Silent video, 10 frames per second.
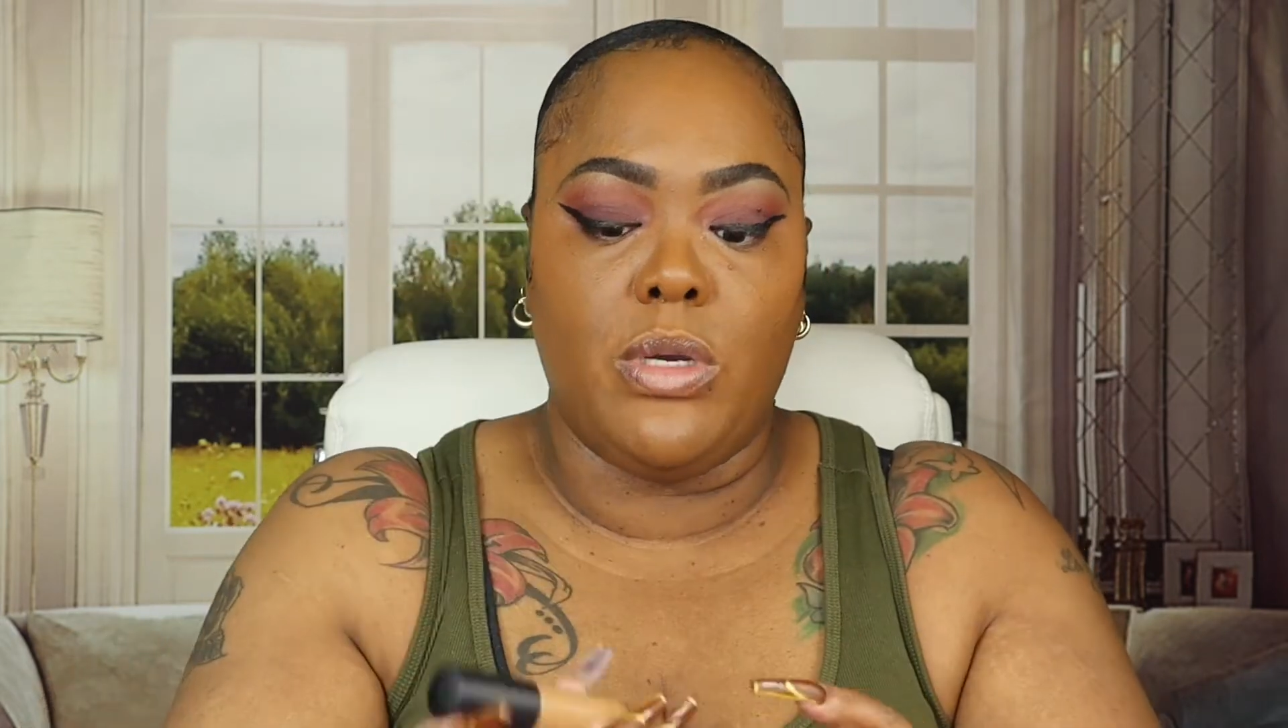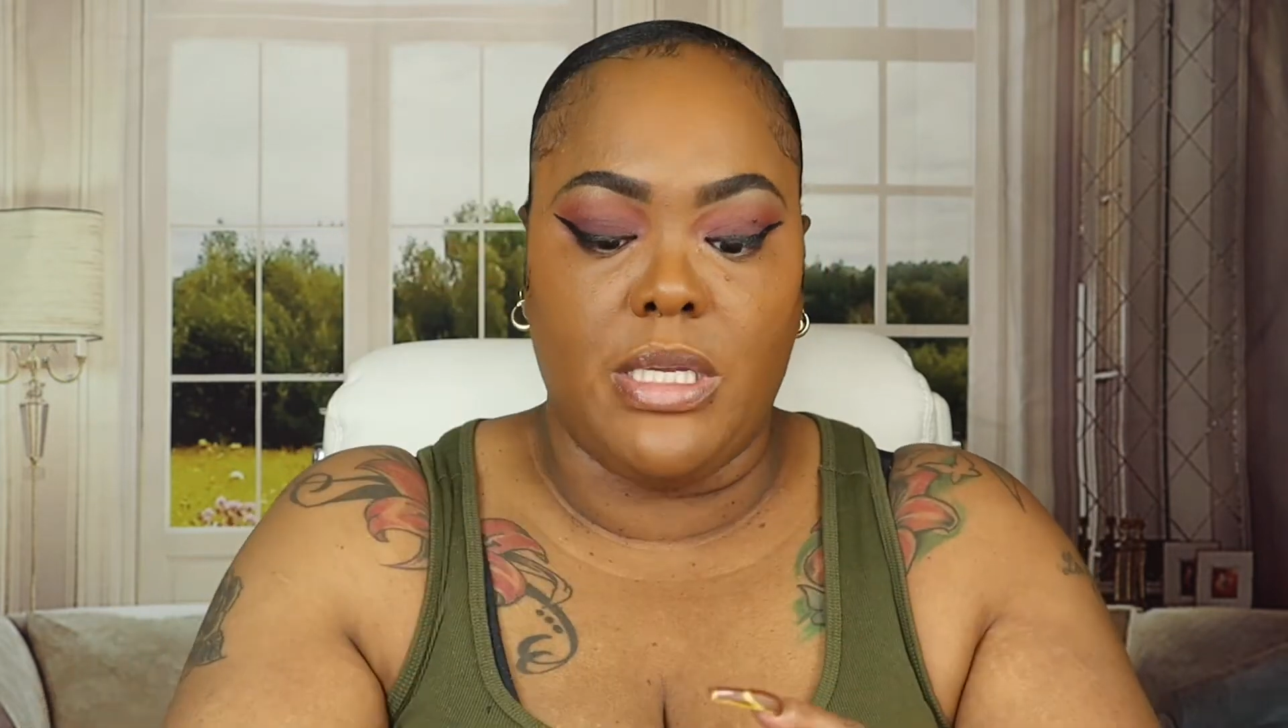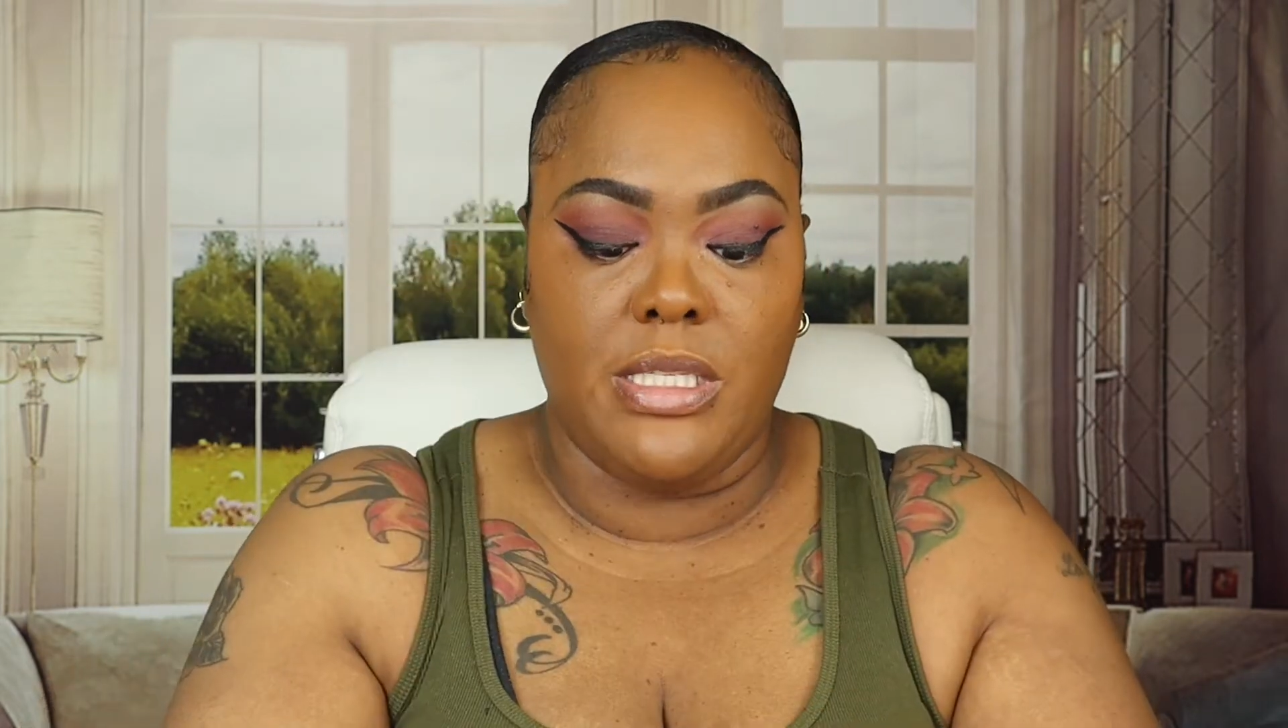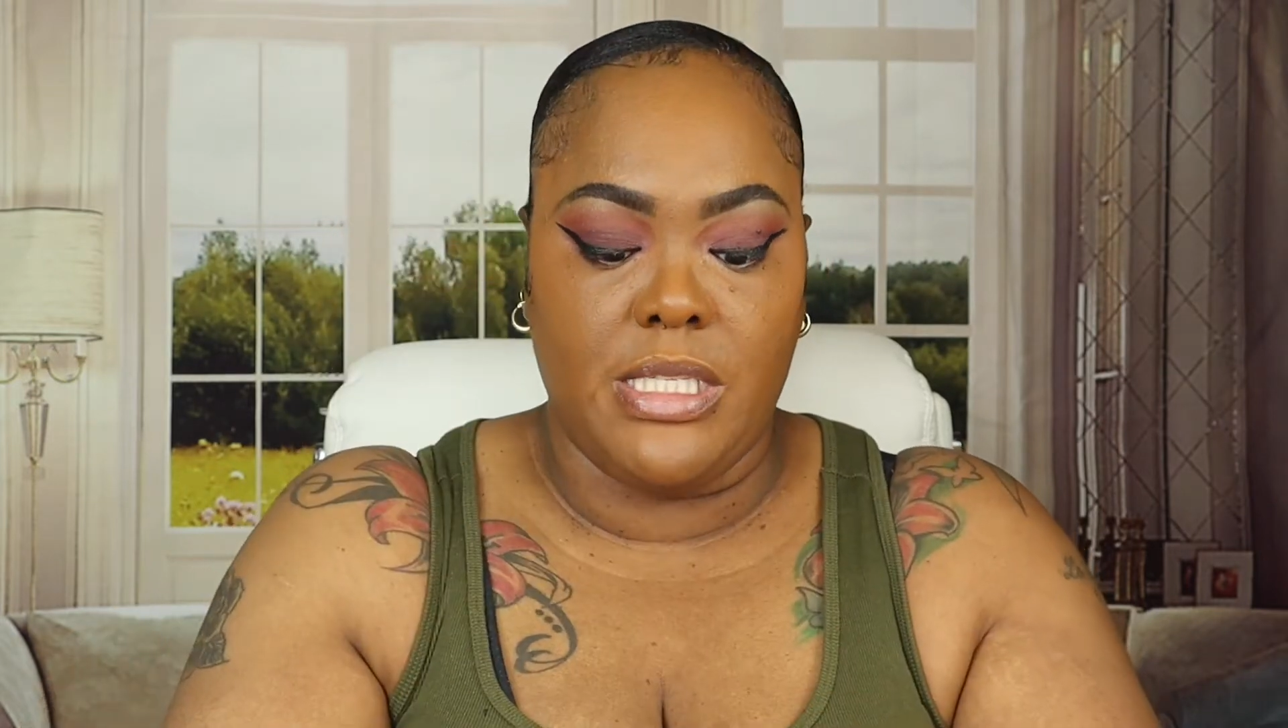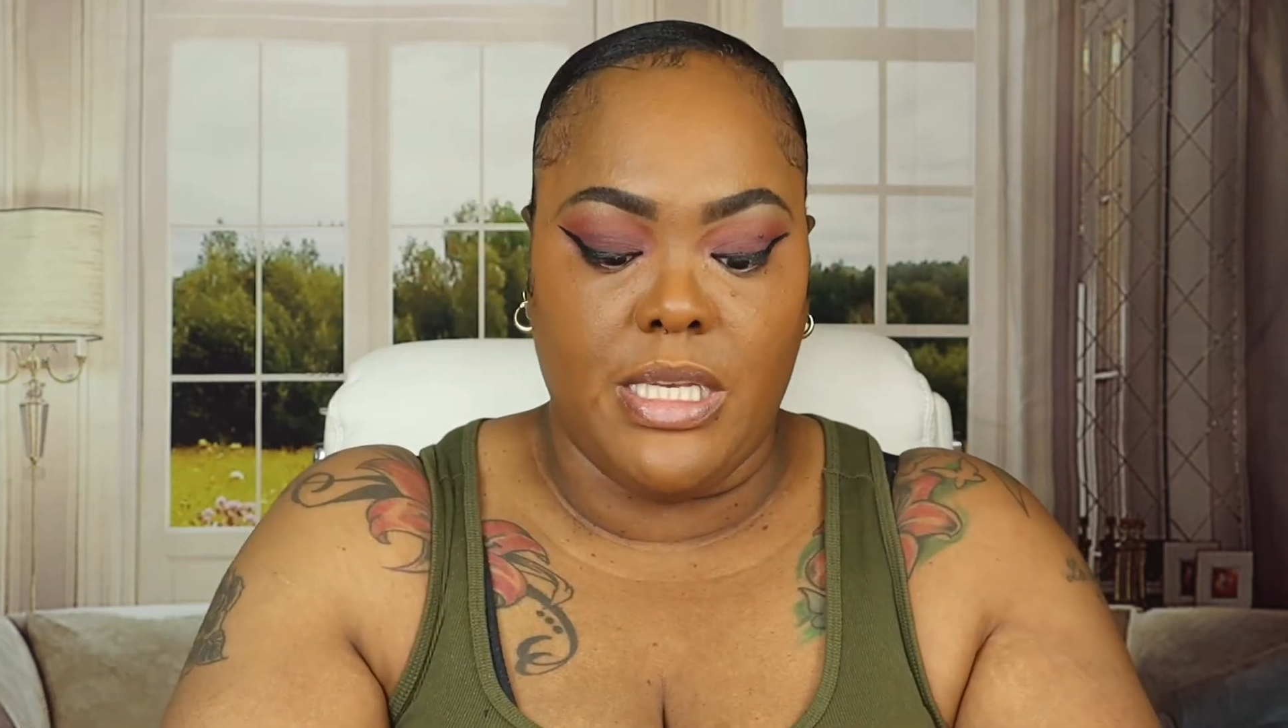
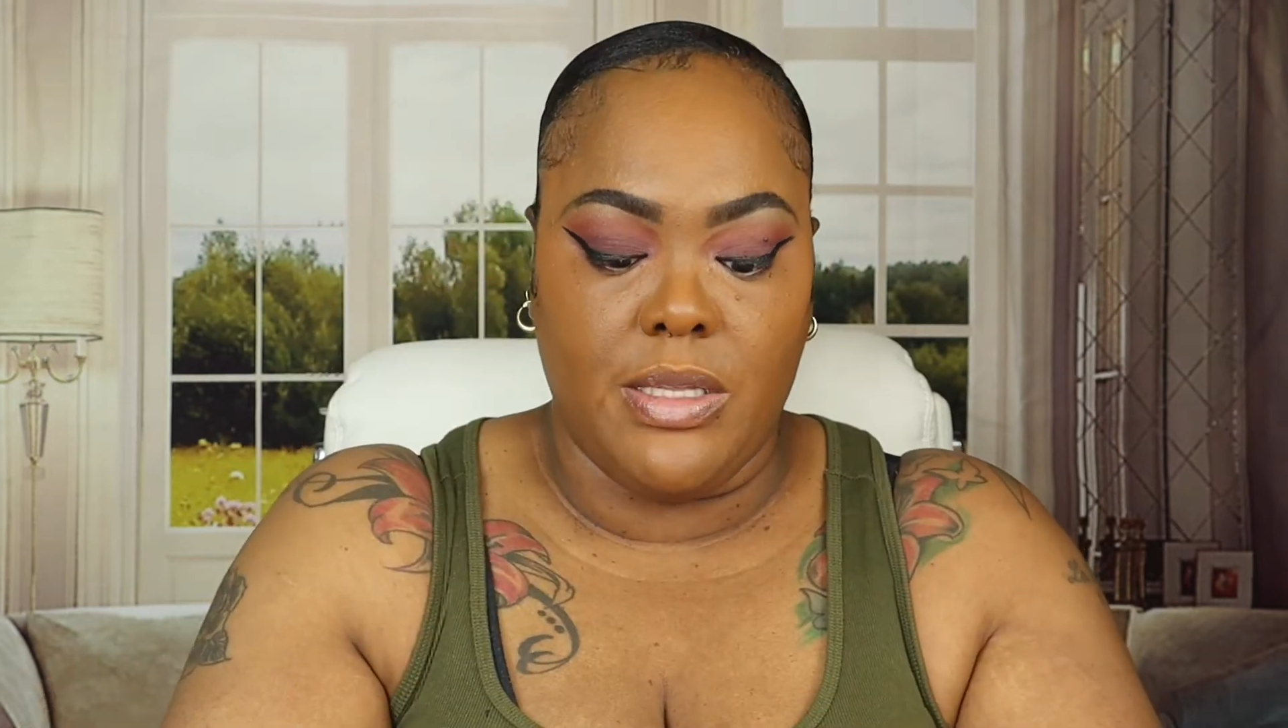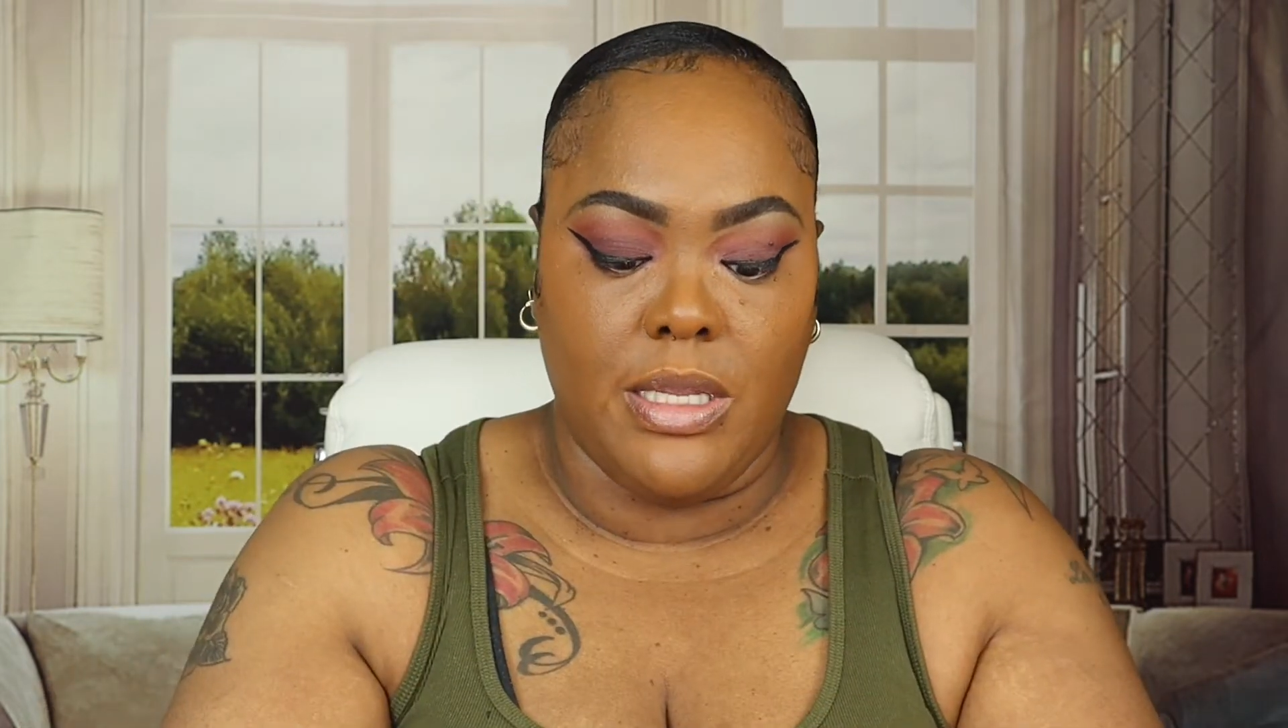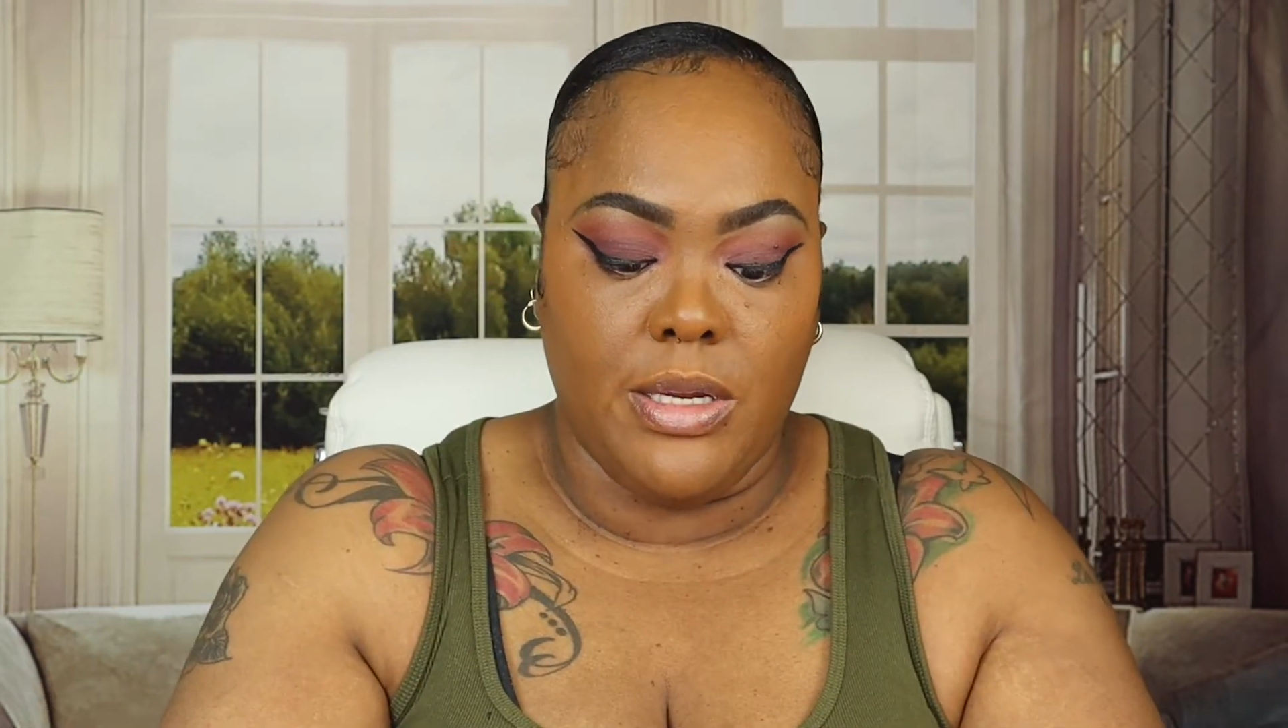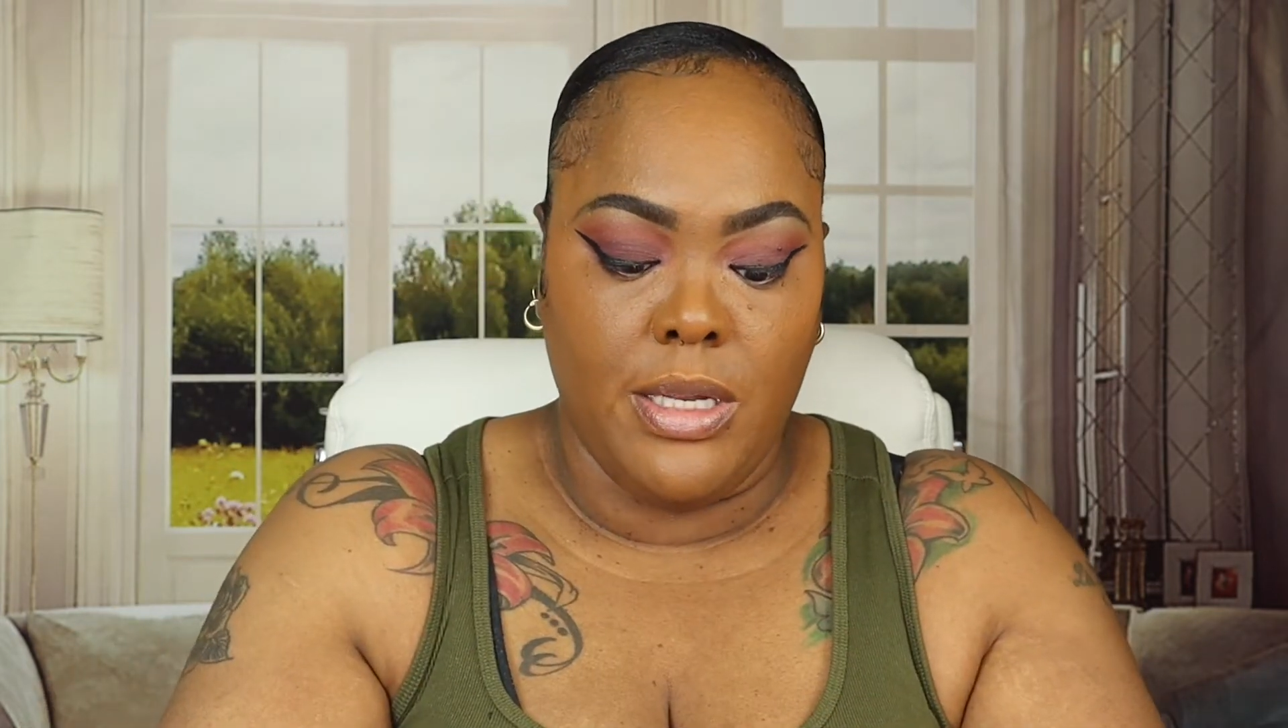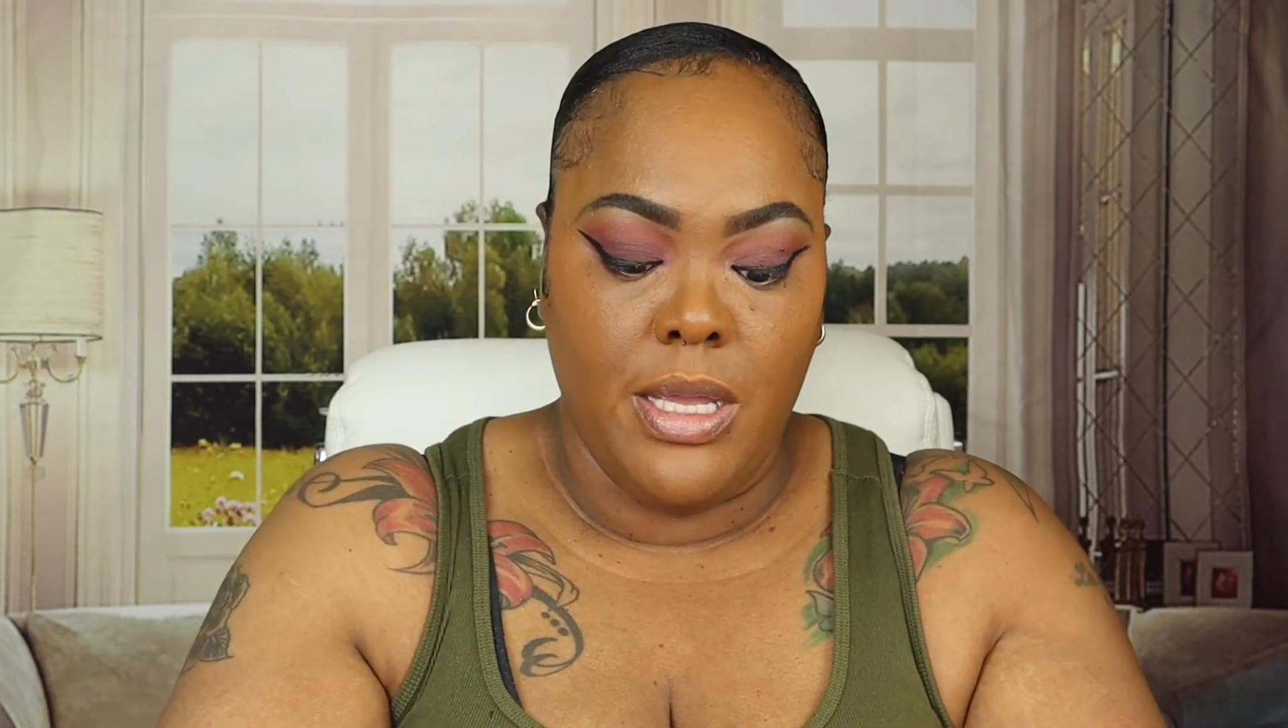
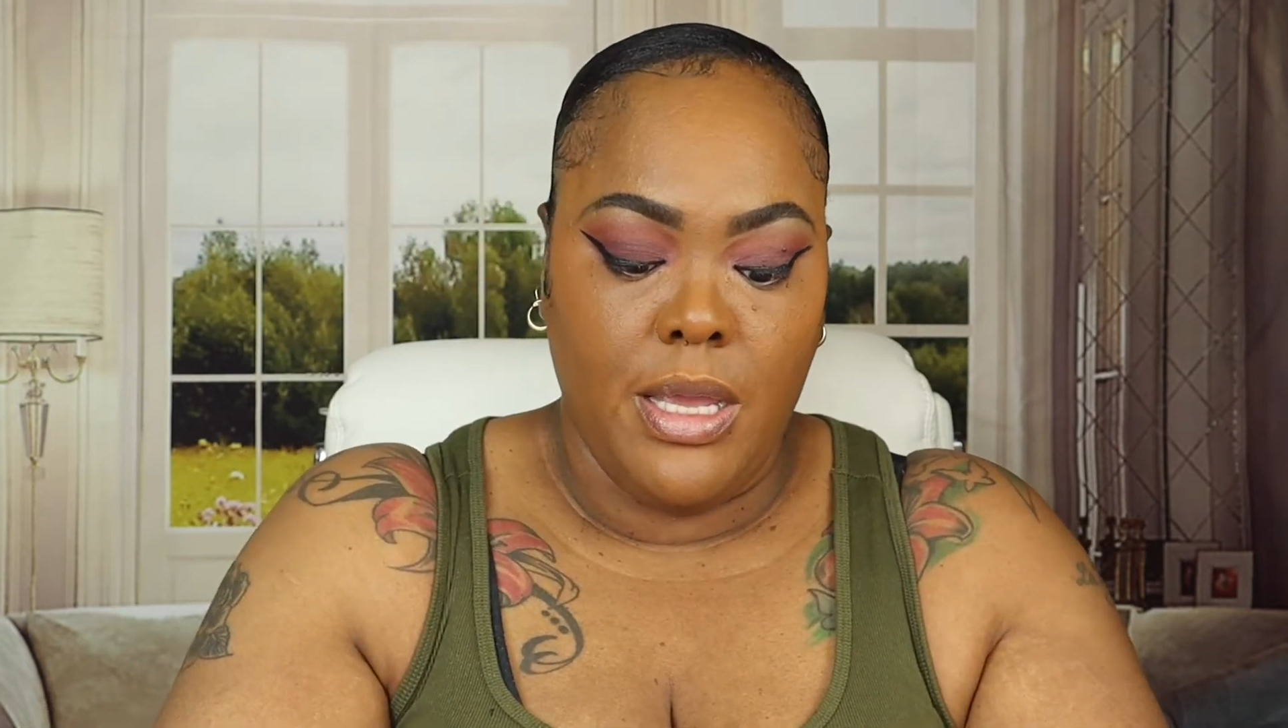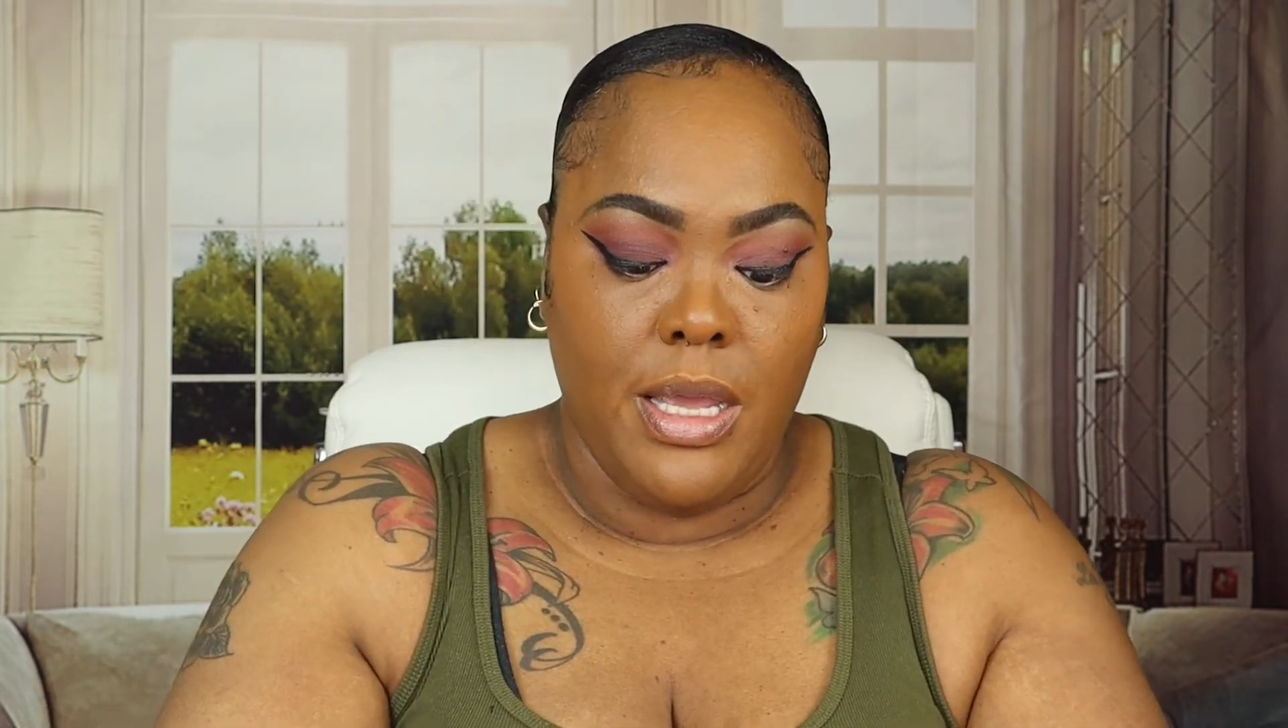Concealer